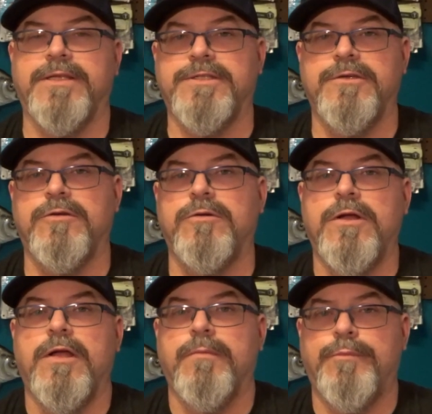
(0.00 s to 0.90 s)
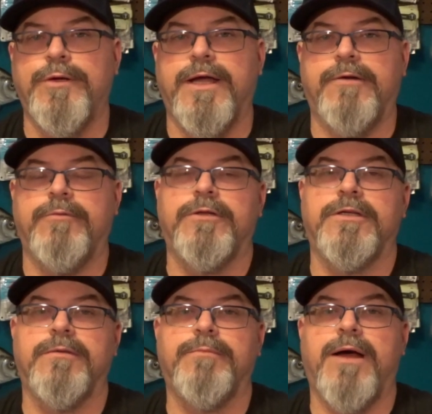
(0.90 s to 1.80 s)
They still put out a really
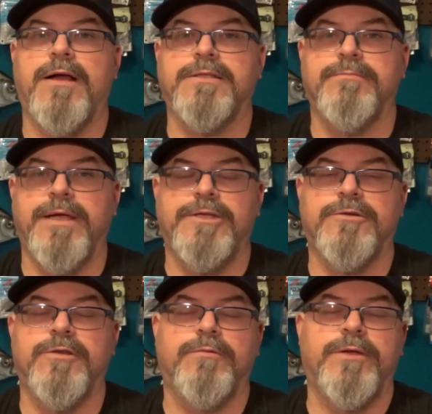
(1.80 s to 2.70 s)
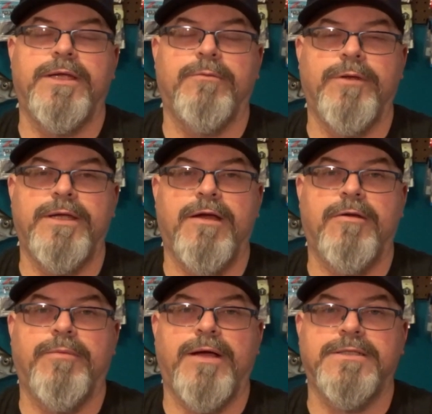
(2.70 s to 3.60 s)
good box, made sure that we got
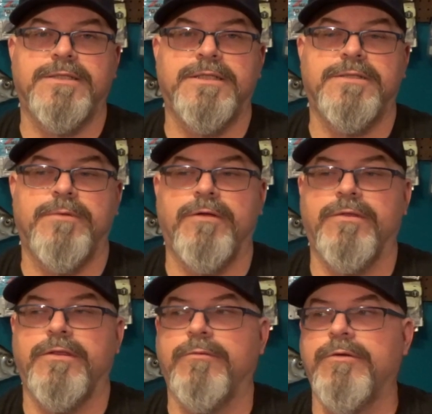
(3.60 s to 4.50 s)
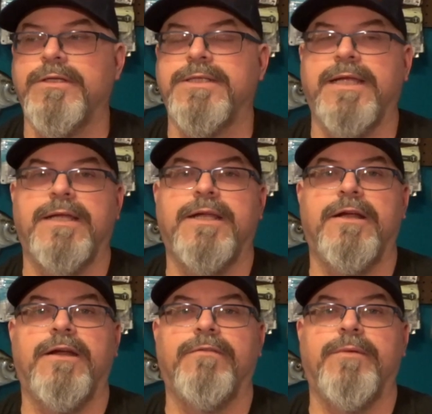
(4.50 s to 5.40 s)
our boxes each month, and they're really taking
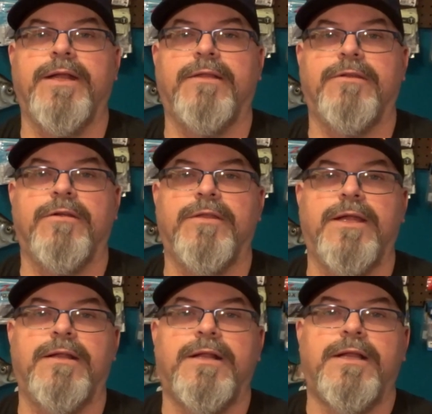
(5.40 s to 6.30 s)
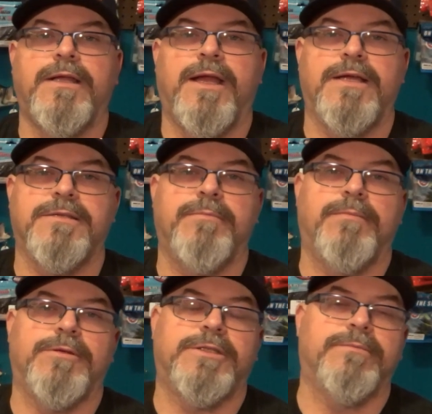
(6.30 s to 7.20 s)
care of everybody out there that has a
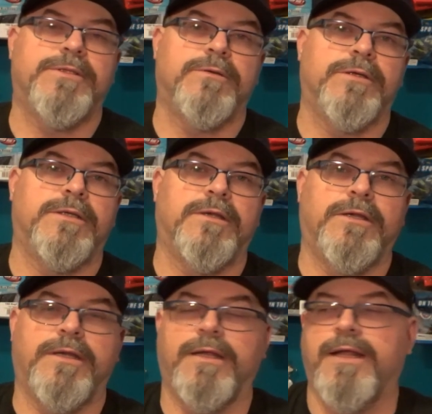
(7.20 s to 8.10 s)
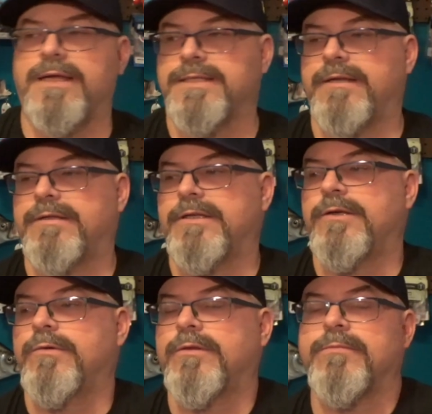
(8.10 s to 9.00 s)
membership to it and has anything
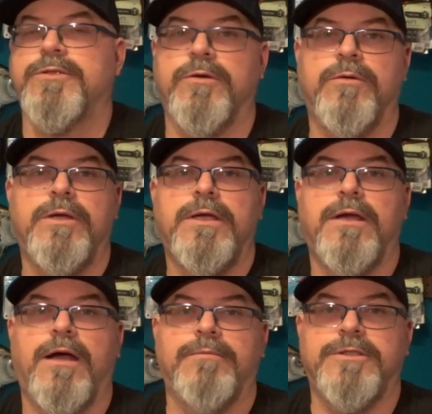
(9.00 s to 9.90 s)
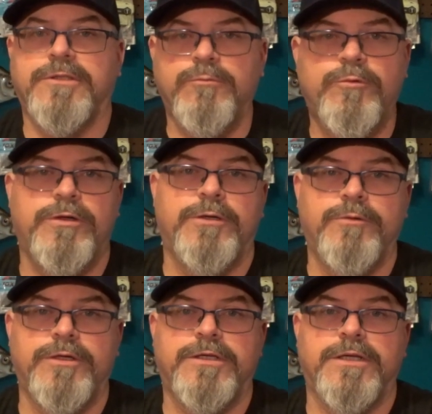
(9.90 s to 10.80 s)
to do with them. So just a really,
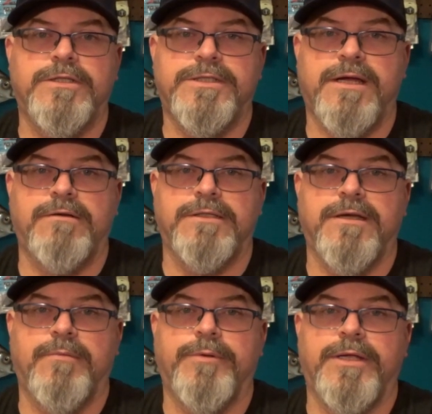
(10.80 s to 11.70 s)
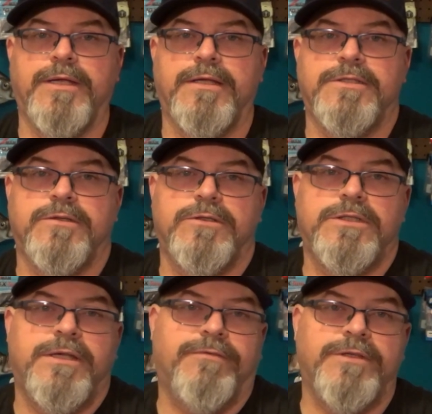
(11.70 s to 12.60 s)
really good, solid company. And so
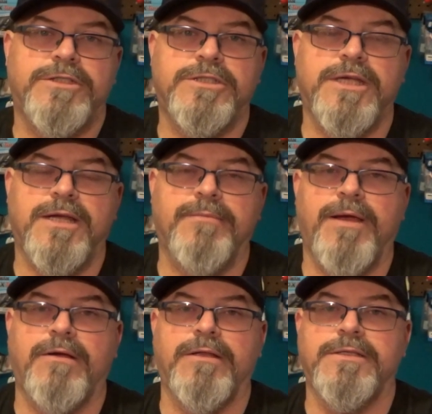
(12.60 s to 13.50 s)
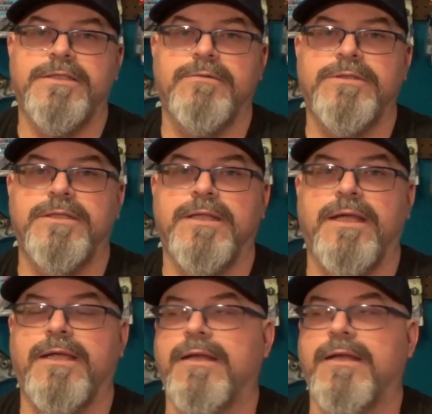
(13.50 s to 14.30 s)
you definitely should check them out and see what you think.